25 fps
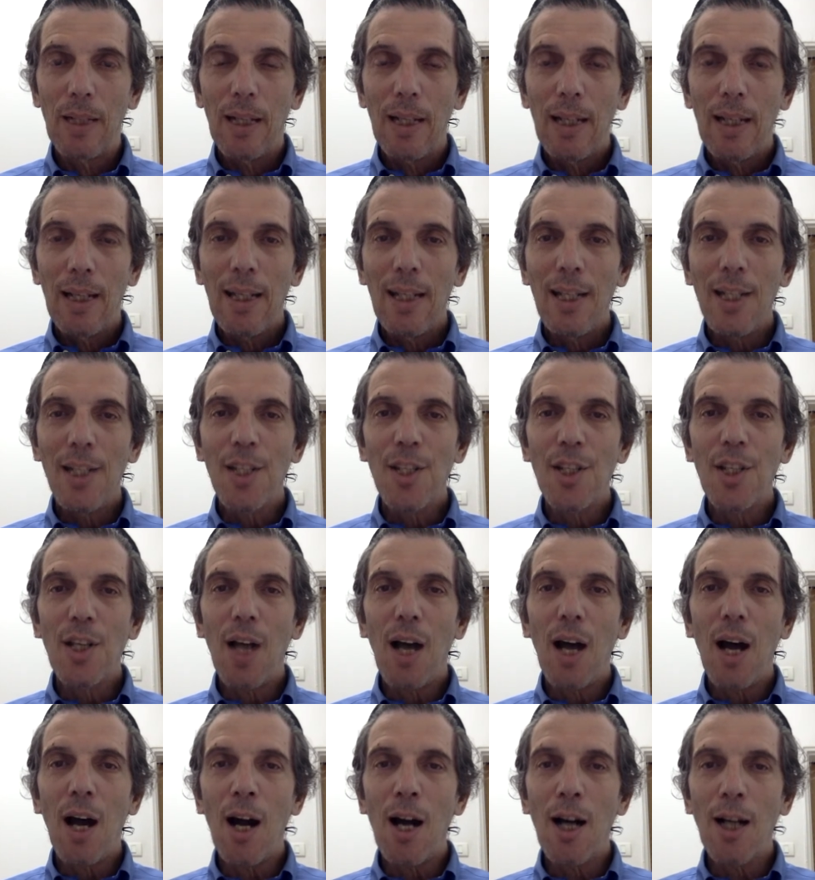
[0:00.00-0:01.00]
He is
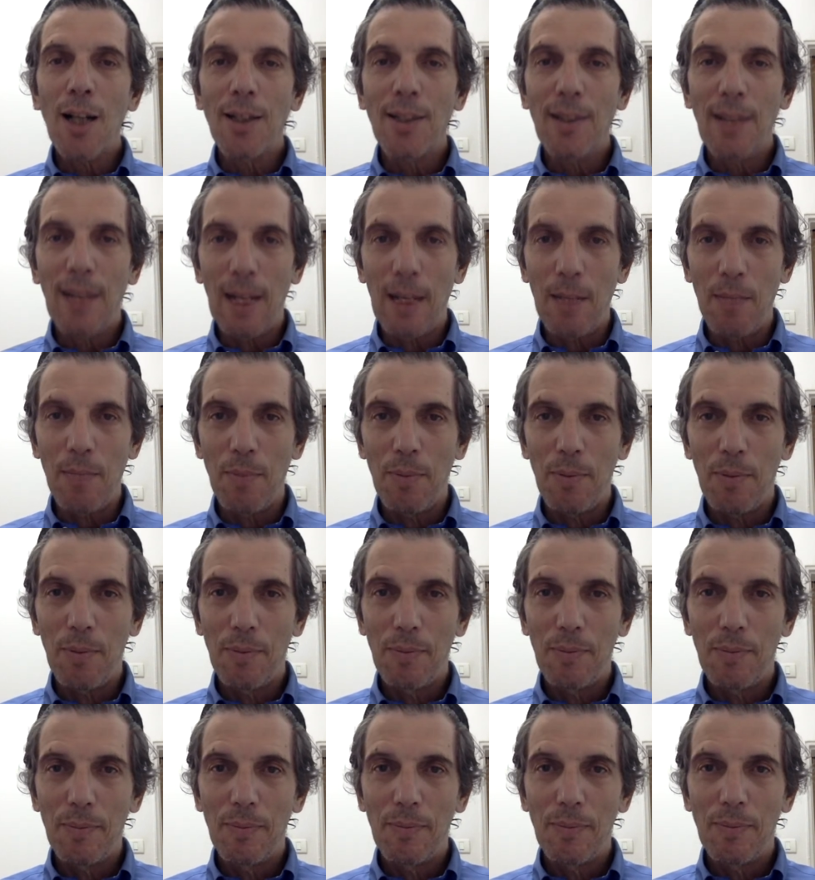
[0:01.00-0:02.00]
the archetype
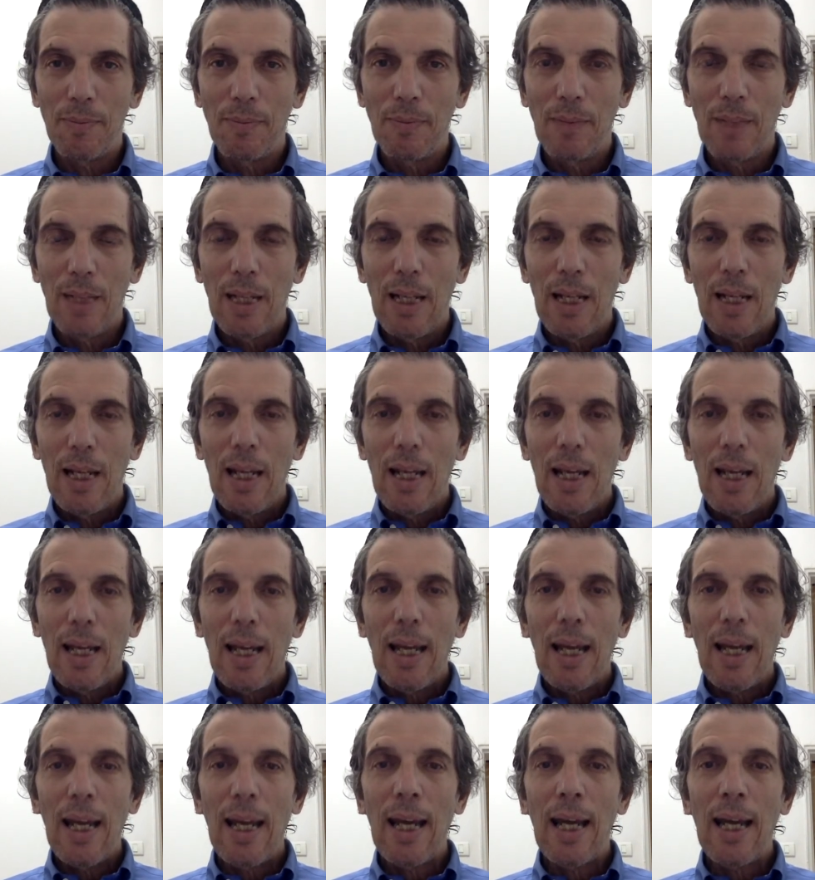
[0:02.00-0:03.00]

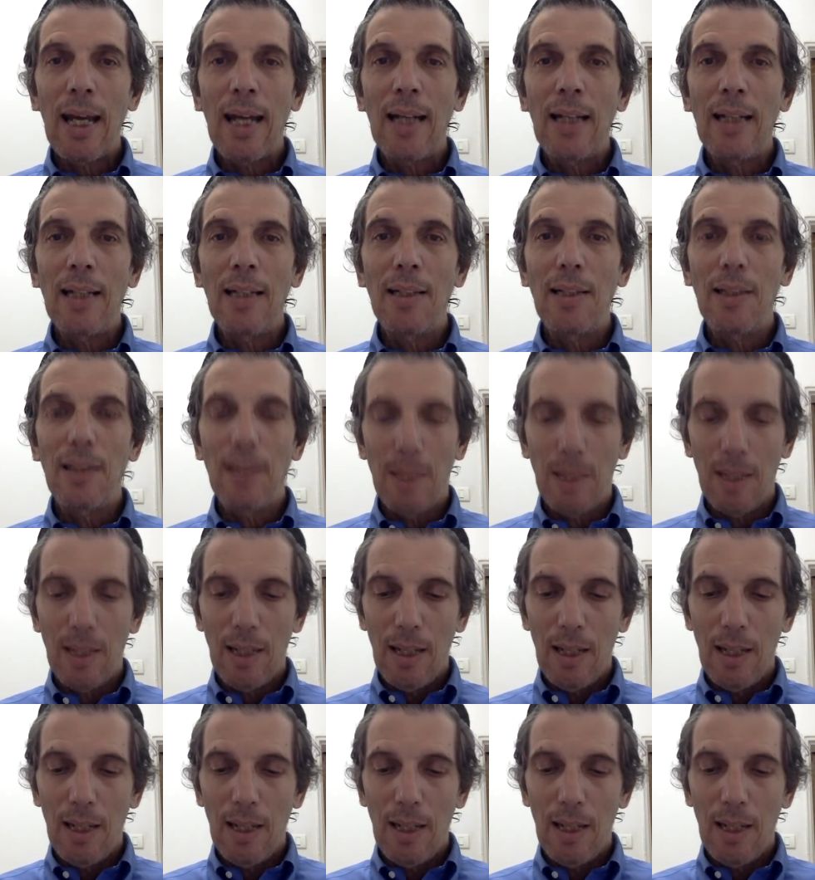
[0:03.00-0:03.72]
and